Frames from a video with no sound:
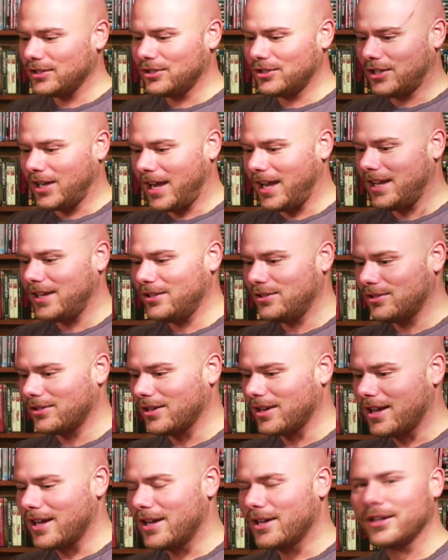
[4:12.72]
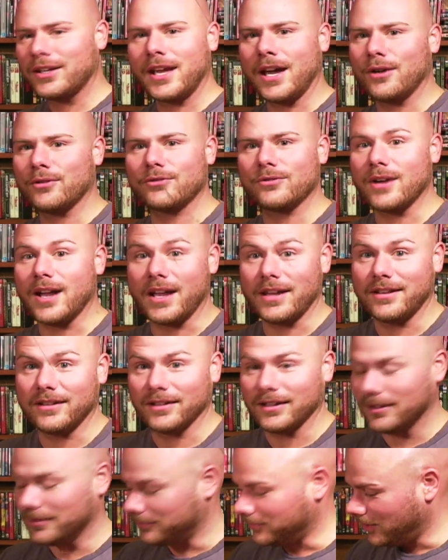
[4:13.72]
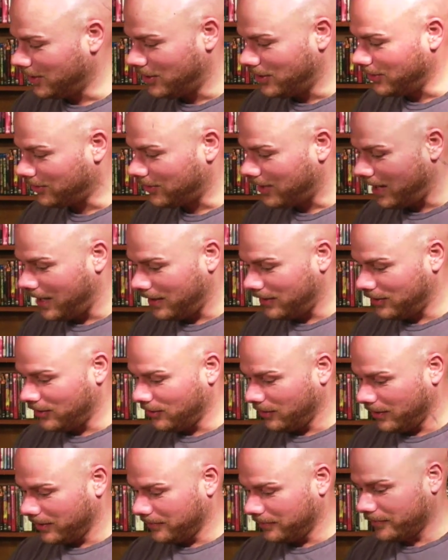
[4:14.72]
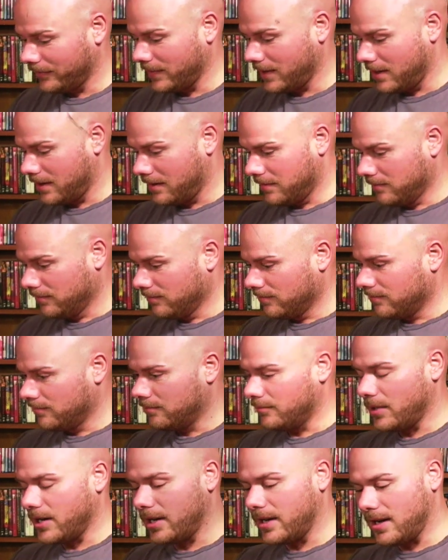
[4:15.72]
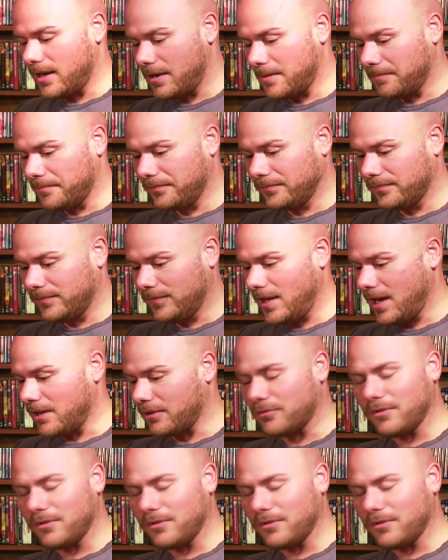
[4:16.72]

change Count Dracula. You just can't do it. But yeah,